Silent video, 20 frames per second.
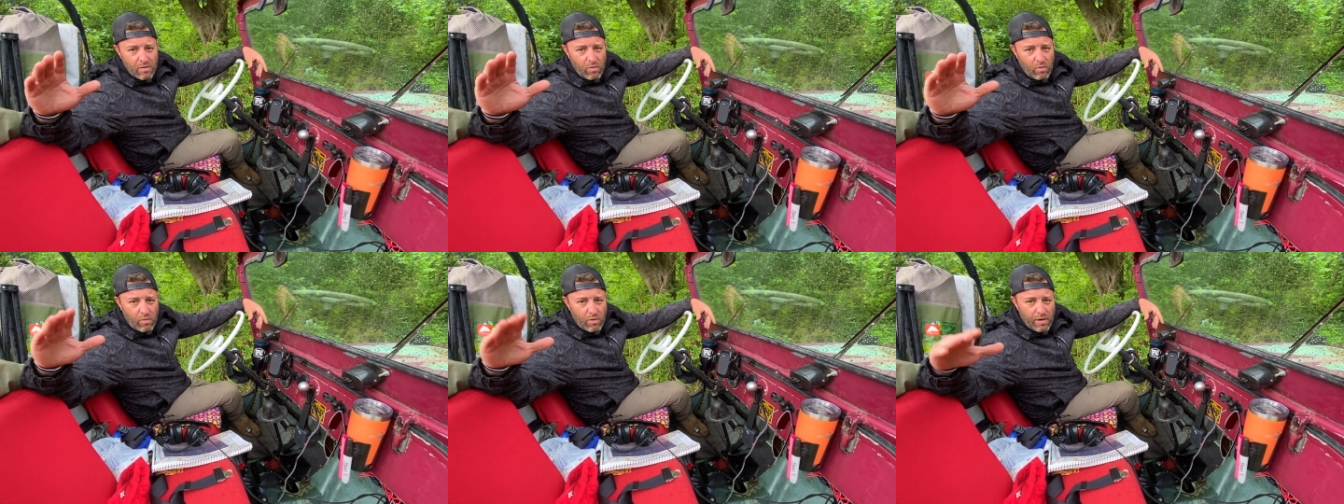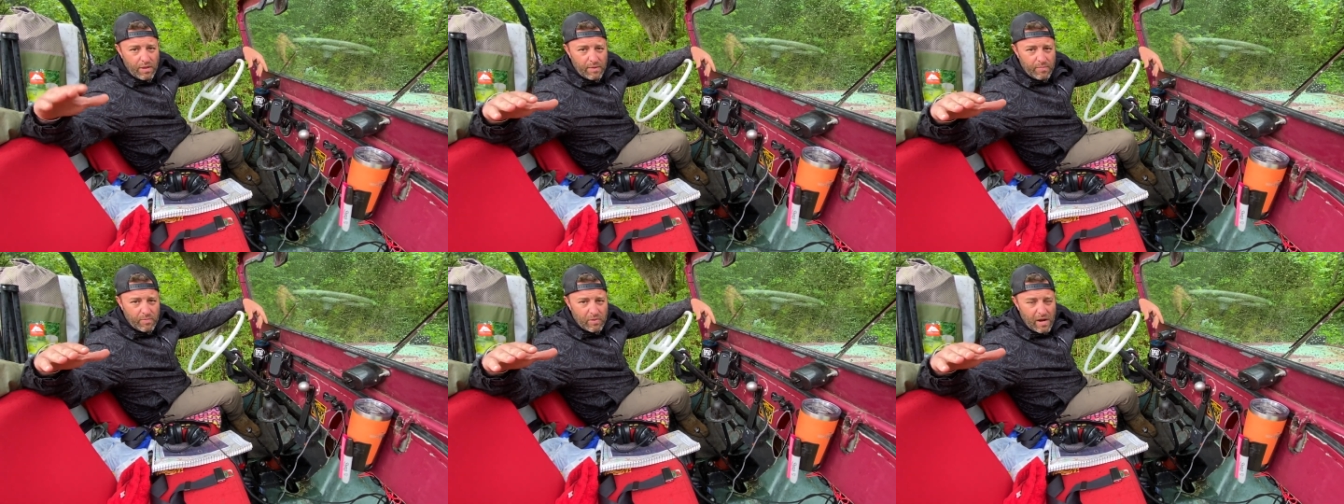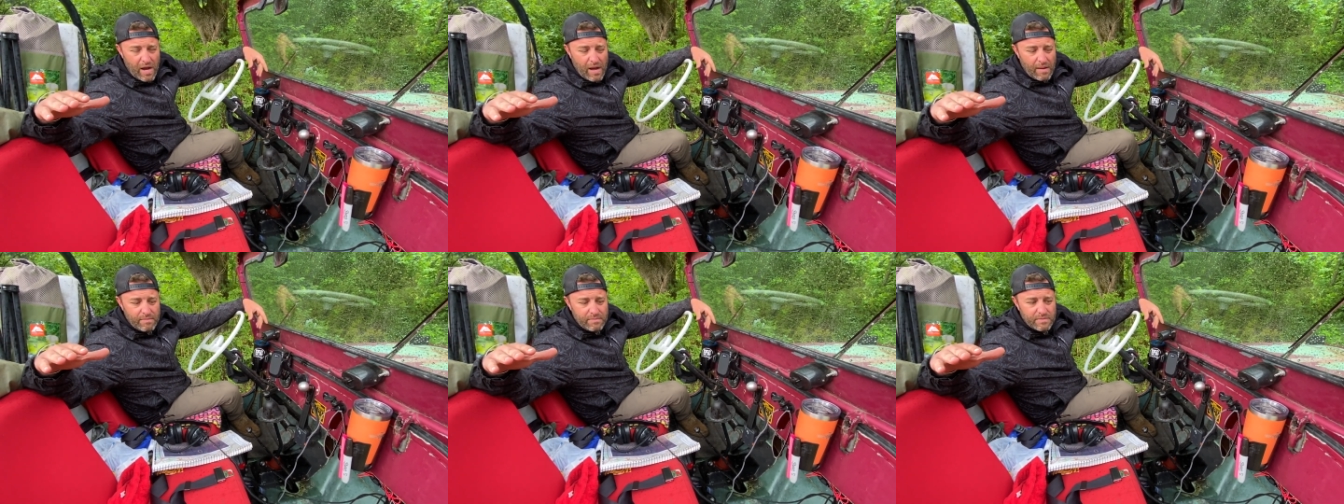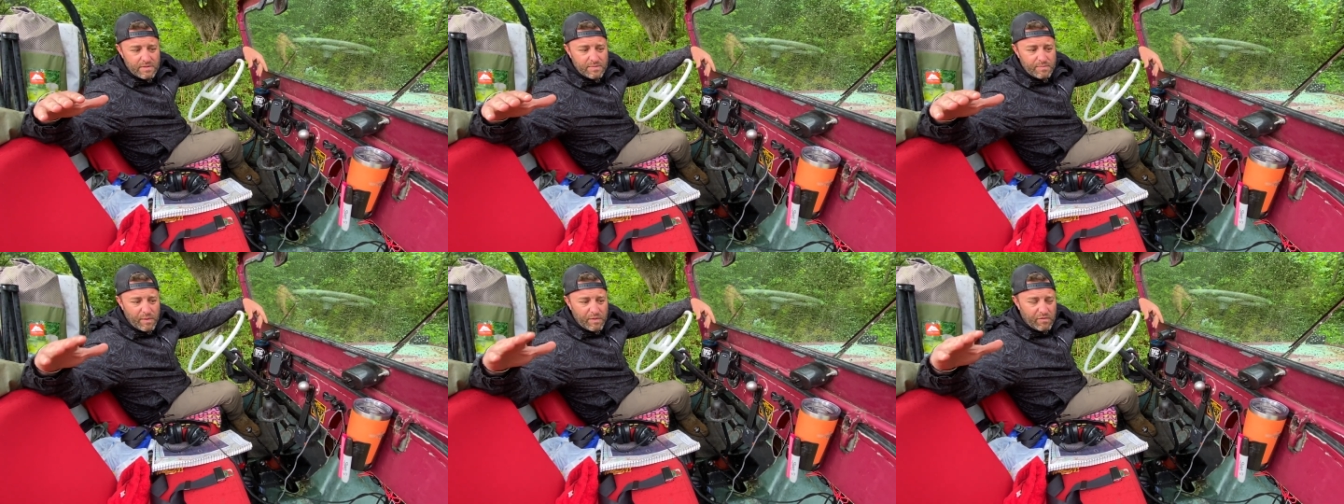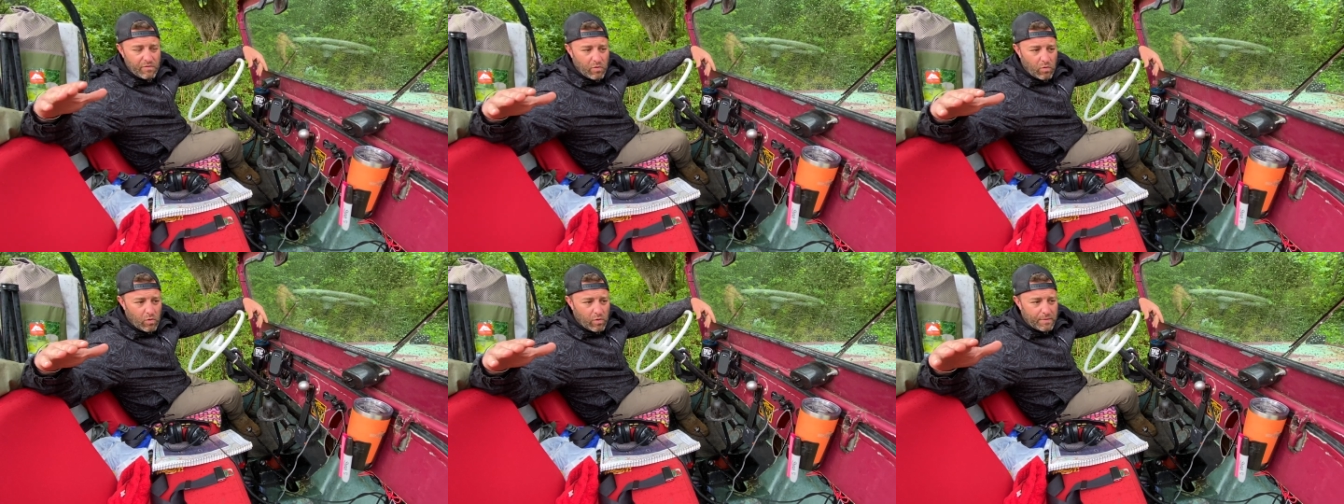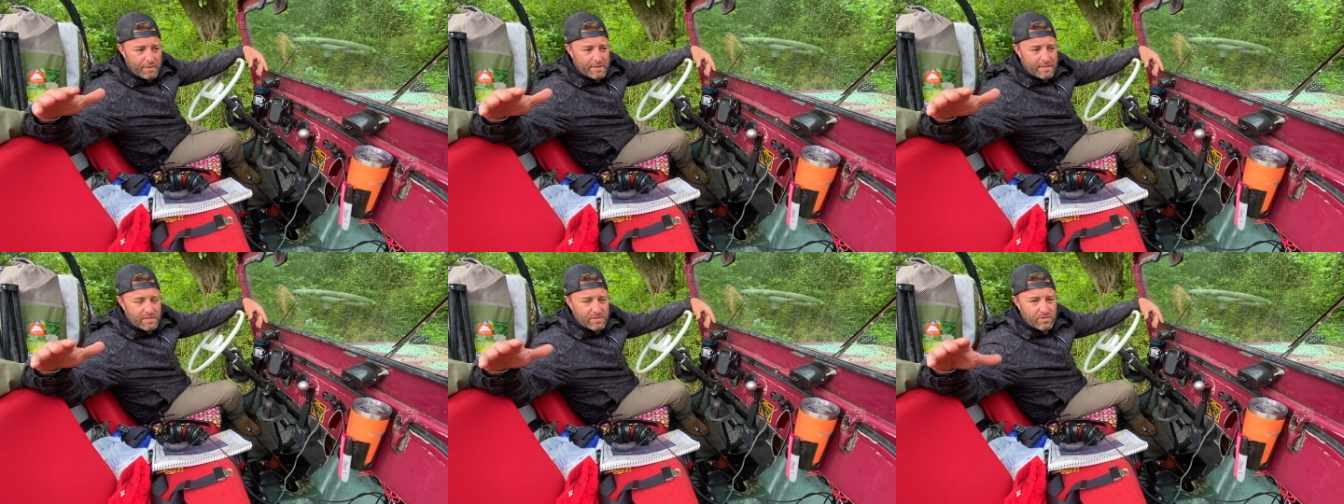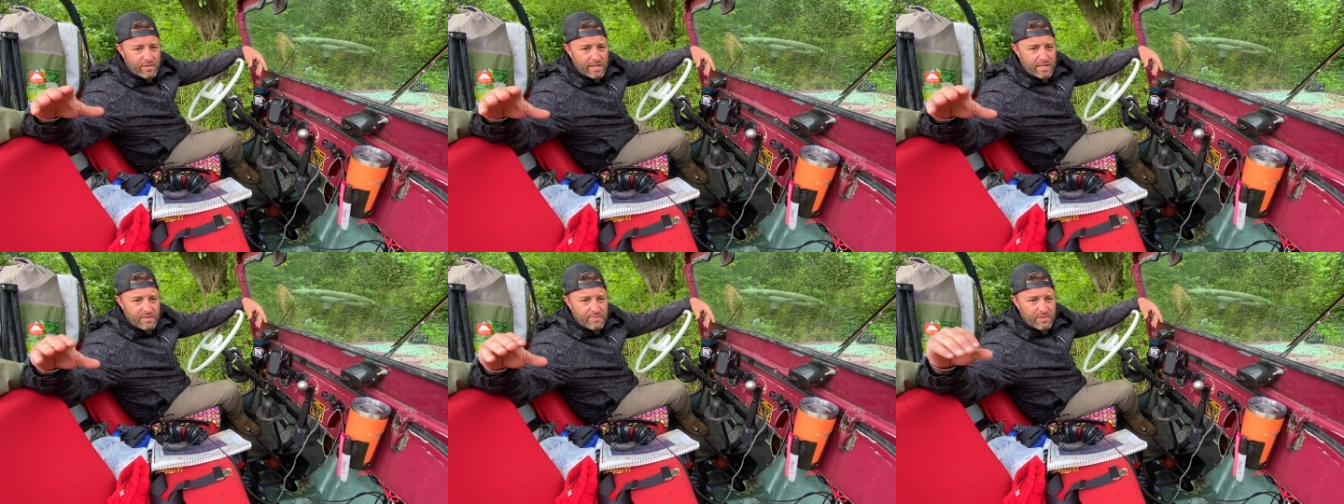One of the problems before with this
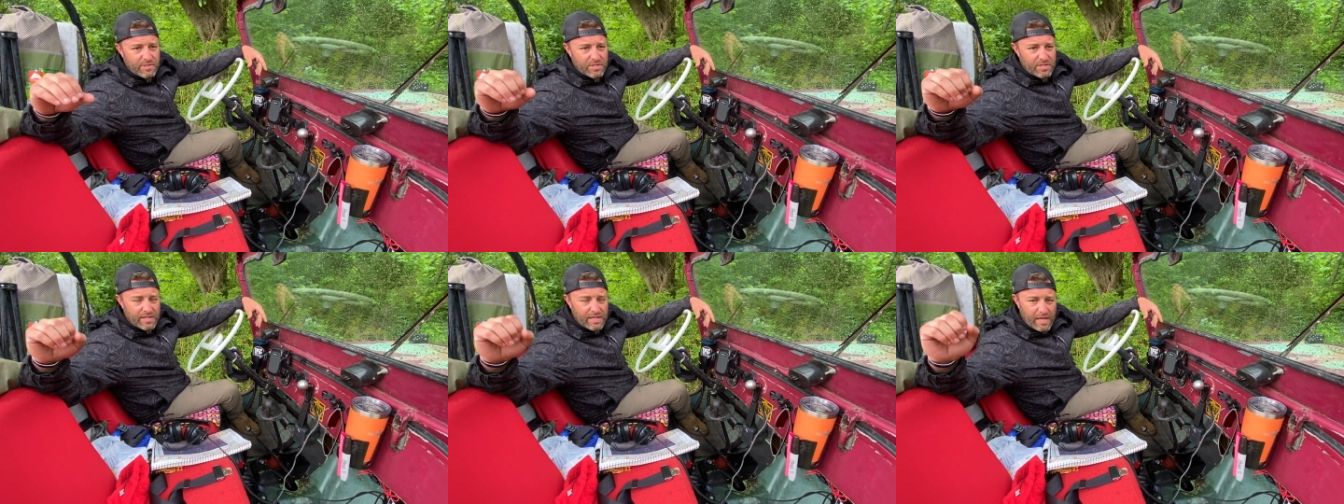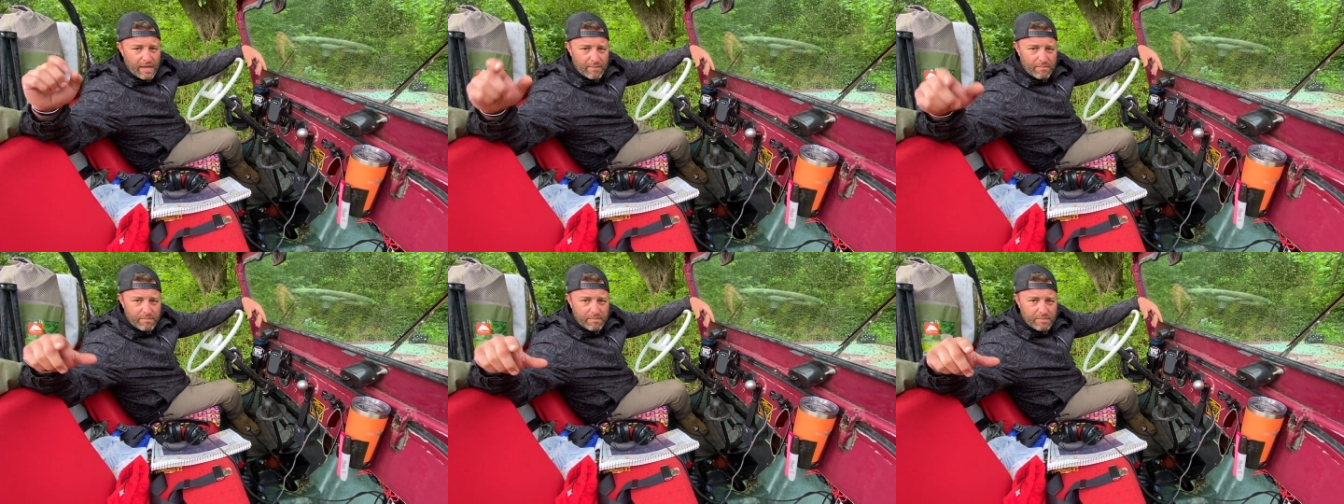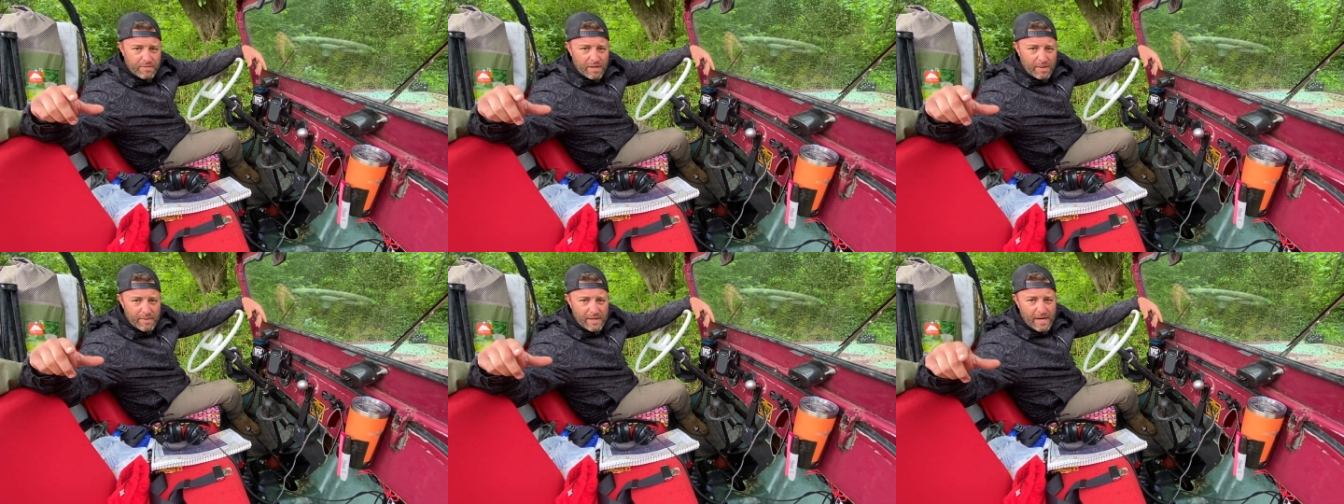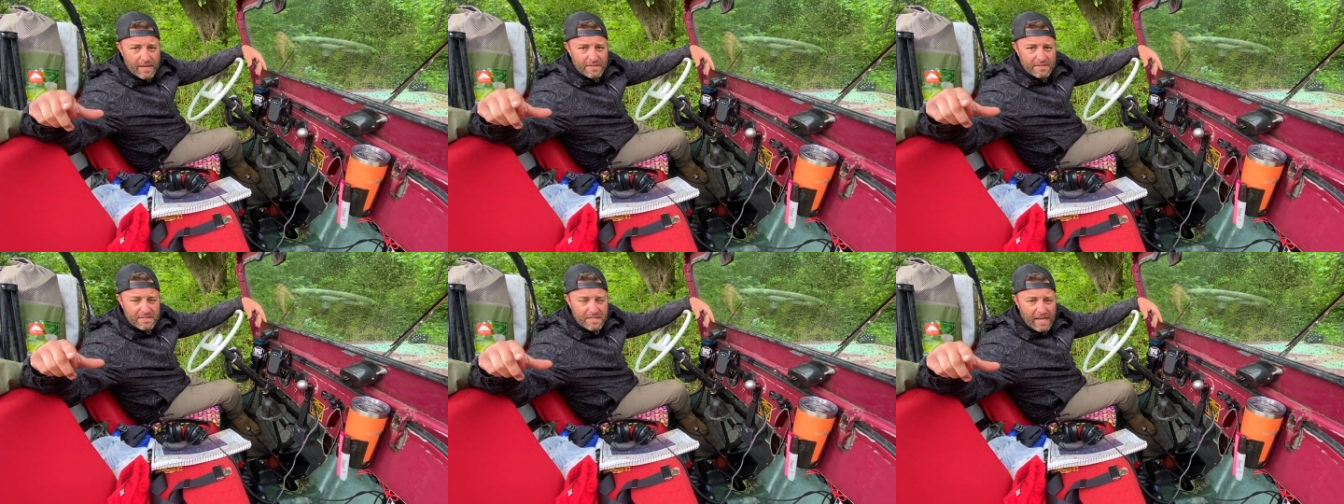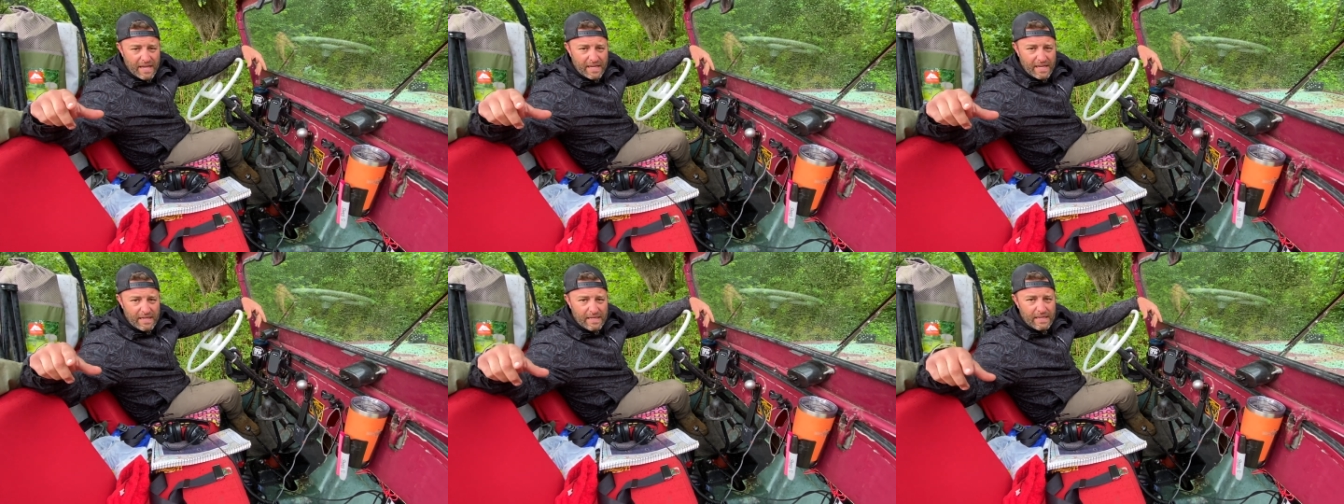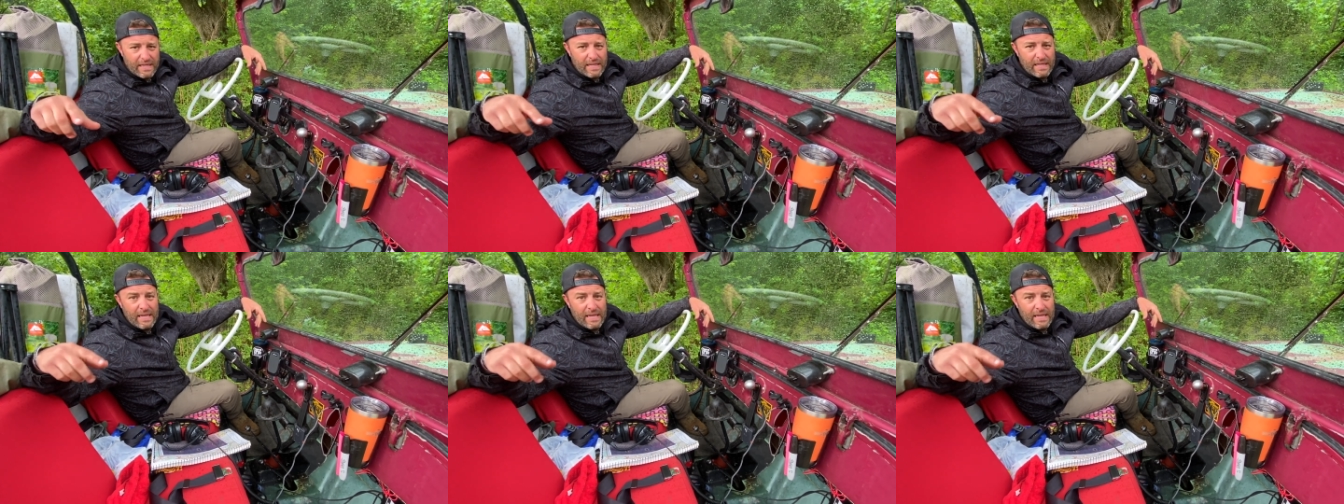transmission kept coming out of second